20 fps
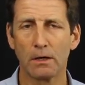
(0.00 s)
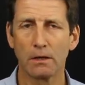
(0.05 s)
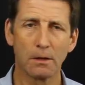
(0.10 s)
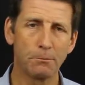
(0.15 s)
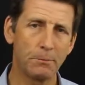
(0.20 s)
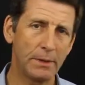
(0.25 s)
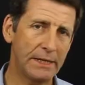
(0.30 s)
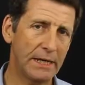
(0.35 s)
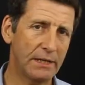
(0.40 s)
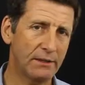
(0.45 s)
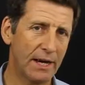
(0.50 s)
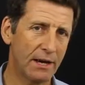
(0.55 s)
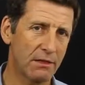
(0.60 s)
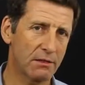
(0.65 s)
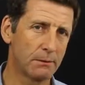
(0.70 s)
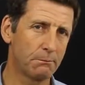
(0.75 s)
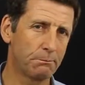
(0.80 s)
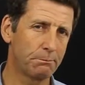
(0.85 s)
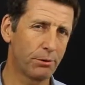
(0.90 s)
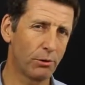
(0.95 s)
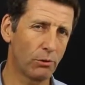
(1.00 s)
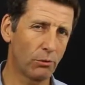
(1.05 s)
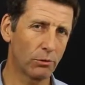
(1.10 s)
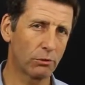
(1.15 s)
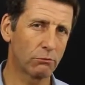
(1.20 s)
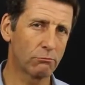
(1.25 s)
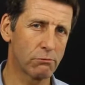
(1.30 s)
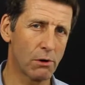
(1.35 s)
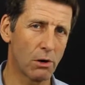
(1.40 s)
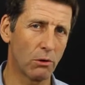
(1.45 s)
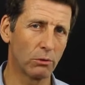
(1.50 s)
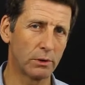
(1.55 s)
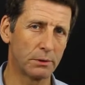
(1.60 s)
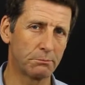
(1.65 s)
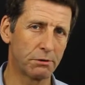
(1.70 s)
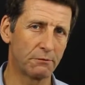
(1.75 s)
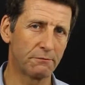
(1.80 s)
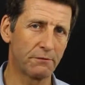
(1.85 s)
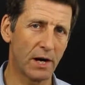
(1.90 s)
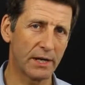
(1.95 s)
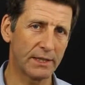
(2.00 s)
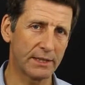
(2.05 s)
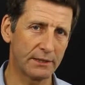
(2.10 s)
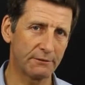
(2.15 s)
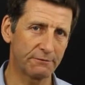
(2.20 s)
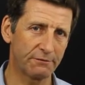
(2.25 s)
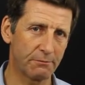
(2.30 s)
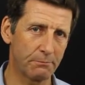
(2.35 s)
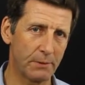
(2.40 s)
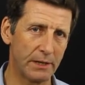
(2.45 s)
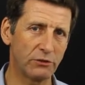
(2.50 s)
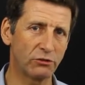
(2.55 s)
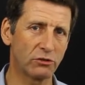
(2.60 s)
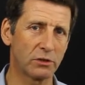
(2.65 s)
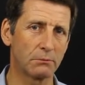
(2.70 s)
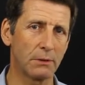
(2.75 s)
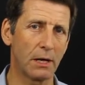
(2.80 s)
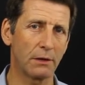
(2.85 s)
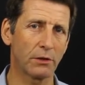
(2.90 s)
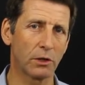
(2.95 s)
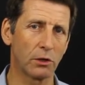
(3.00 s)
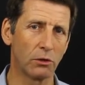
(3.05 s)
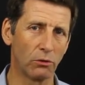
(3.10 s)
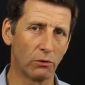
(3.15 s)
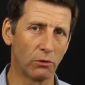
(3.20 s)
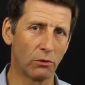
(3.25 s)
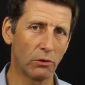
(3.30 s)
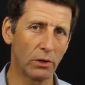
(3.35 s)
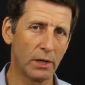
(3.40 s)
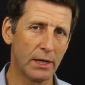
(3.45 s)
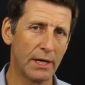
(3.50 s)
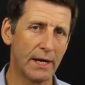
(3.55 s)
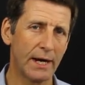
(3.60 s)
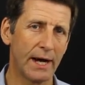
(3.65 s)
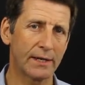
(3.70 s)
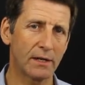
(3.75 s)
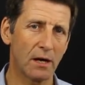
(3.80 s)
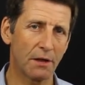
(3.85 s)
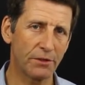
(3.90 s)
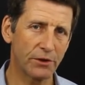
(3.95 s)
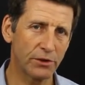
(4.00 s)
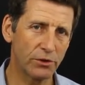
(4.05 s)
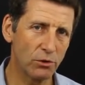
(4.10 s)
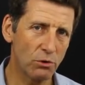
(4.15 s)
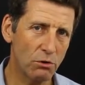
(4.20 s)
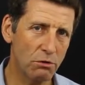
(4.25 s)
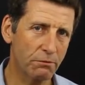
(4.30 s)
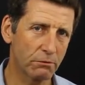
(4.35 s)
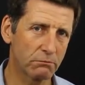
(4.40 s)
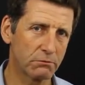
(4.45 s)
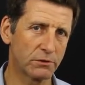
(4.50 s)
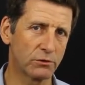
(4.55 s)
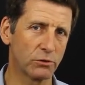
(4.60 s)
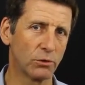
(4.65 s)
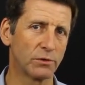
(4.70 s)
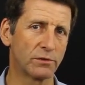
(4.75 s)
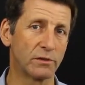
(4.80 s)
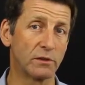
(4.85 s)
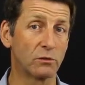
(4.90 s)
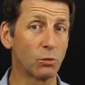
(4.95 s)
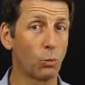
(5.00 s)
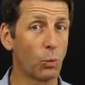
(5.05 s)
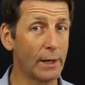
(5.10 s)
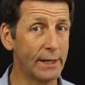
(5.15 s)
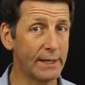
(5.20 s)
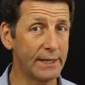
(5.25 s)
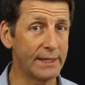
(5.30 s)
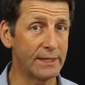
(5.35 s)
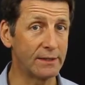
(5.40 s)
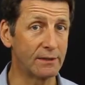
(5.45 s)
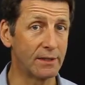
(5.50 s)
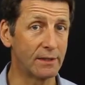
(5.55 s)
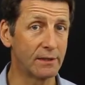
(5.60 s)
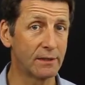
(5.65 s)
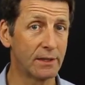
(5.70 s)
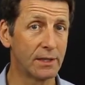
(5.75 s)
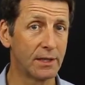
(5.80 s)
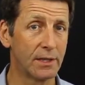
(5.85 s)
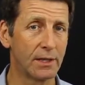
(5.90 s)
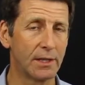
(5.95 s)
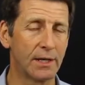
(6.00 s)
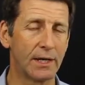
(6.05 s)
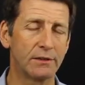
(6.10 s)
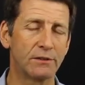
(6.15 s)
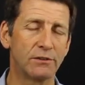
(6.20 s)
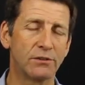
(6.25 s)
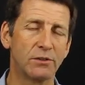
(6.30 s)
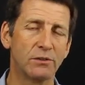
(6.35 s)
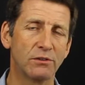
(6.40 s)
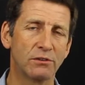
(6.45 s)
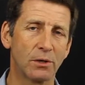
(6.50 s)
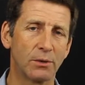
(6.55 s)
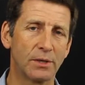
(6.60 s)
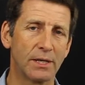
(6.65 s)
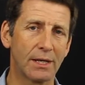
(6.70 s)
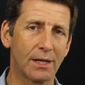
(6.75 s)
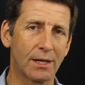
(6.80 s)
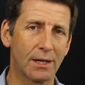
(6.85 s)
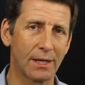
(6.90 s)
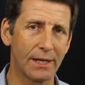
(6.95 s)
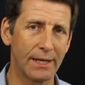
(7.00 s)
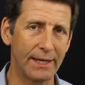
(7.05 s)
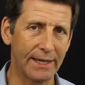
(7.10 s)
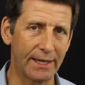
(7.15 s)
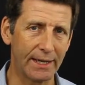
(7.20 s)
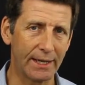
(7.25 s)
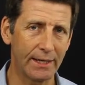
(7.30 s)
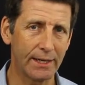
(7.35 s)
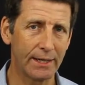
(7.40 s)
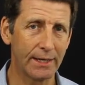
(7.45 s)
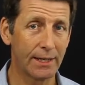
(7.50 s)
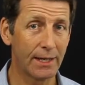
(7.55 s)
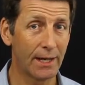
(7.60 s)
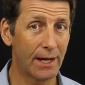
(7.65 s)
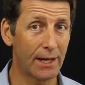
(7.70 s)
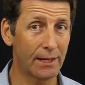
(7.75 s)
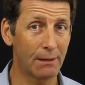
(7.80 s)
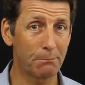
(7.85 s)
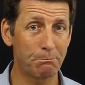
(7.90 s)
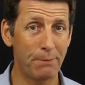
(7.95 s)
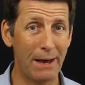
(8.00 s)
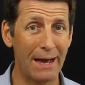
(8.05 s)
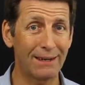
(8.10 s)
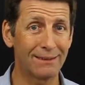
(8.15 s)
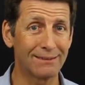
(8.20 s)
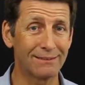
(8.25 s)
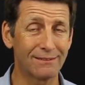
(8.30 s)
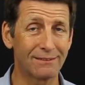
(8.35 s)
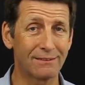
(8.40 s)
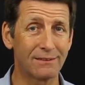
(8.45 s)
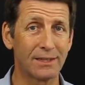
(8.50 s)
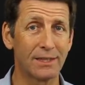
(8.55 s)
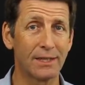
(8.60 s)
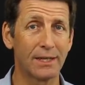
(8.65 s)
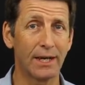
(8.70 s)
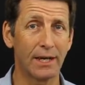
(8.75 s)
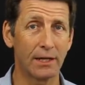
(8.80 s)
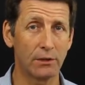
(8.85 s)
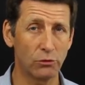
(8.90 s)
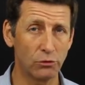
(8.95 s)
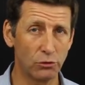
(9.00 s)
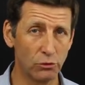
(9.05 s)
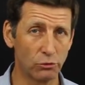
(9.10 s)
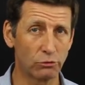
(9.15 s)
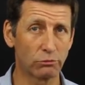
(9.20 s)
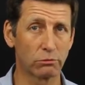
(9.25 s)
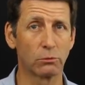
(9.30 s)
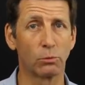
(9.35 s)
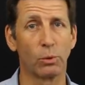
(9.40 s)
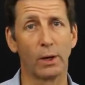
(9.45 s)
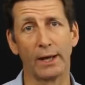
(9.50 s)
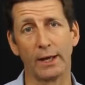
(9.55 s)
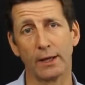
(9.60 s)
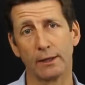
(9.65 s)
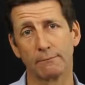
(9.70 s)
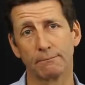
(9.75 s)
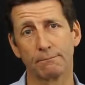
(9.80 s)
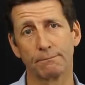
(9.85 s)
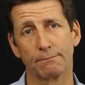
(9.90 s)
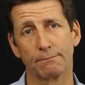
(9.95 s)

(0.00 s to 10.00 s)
The mediator has an important role in providing information about the law and other useful resources when needed, and to do so in a clear and a balanced and neutral way.